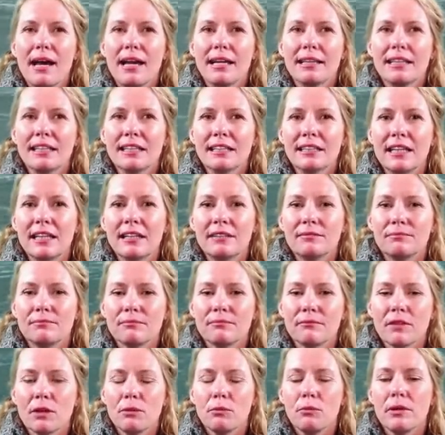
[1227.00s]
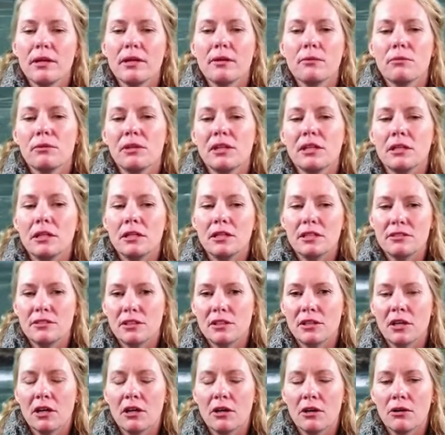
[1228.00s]
I think that where we need to
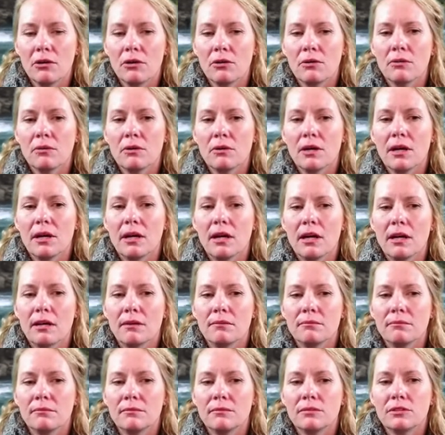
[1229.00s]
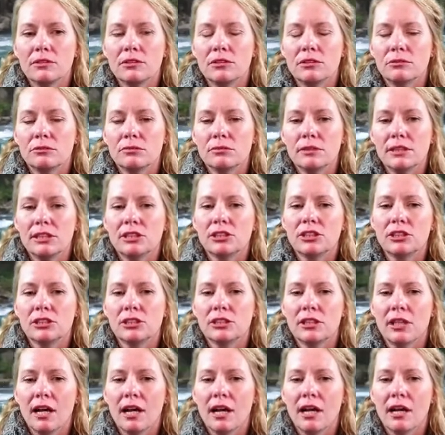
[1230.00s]
go um, to
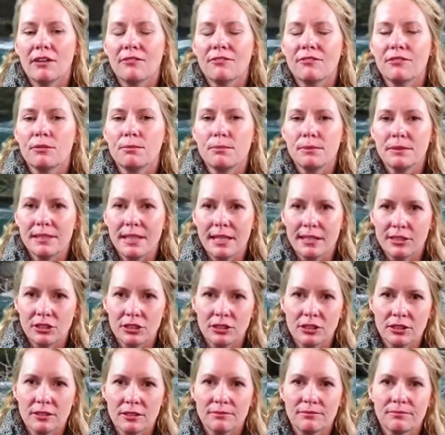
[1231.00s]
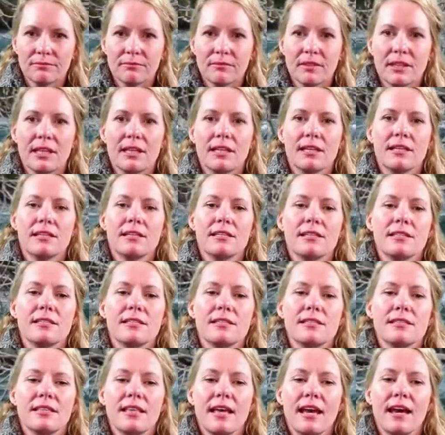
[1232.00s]
reach our full potential is
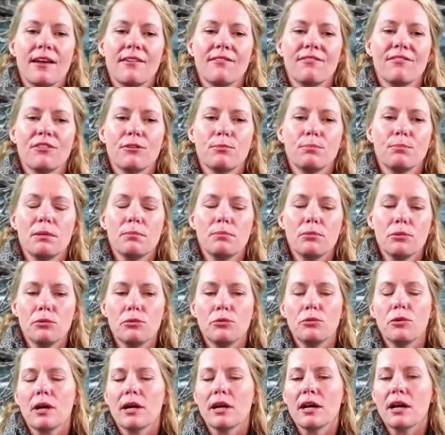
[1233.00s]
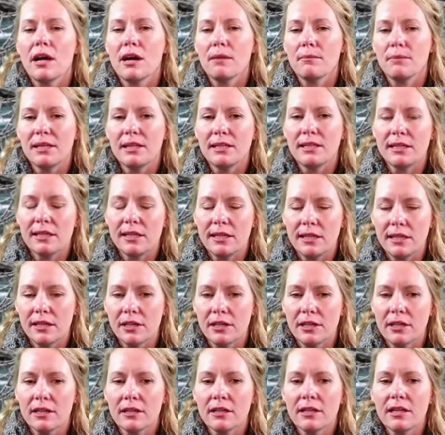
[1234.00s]
that for people who are coming
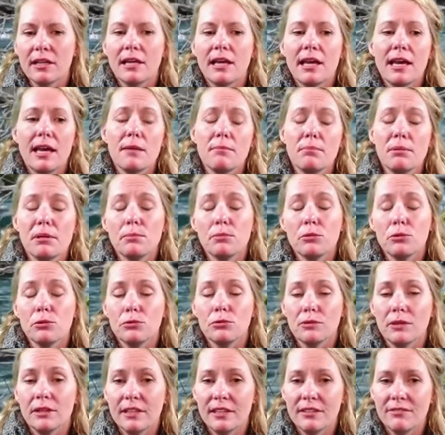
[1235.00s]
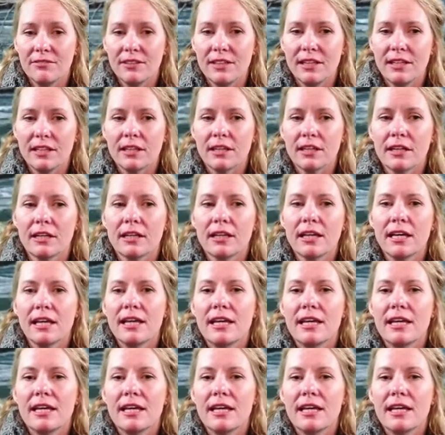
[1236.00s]
here and people who live here,